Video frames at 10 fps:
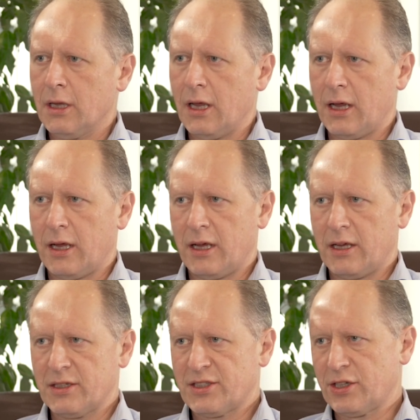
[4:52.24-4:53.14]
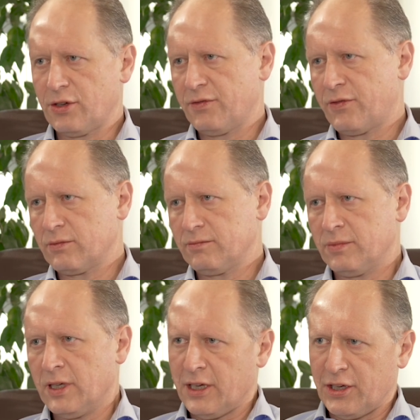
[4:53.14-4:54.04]
So
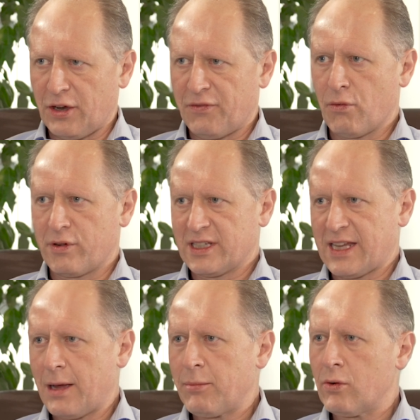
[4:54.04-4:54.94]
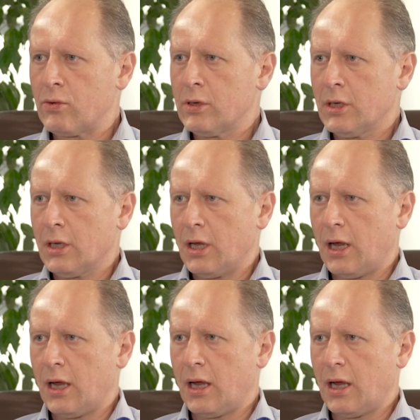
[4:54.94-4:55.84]
for example,
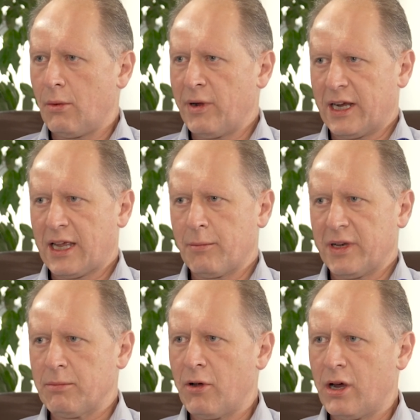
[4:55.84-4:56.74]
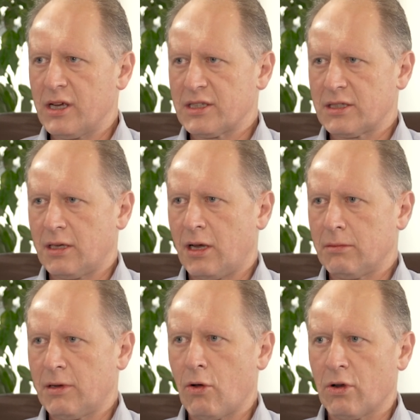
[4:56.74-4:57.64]
when a company buys a
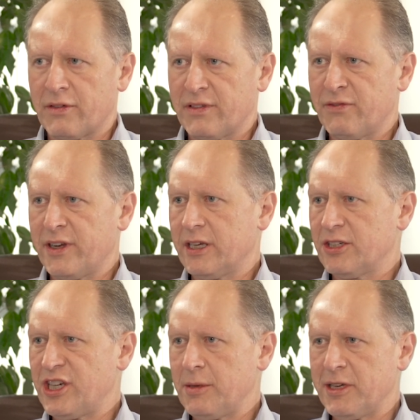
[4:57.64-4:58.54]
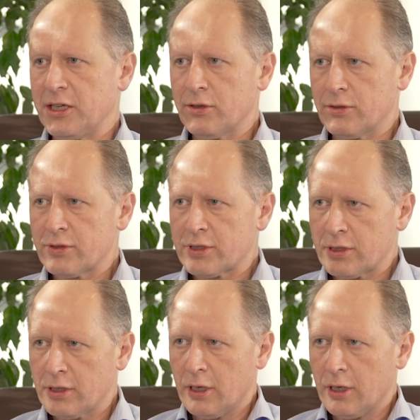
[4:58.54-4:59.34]
whole lot of Nvidia GPUs,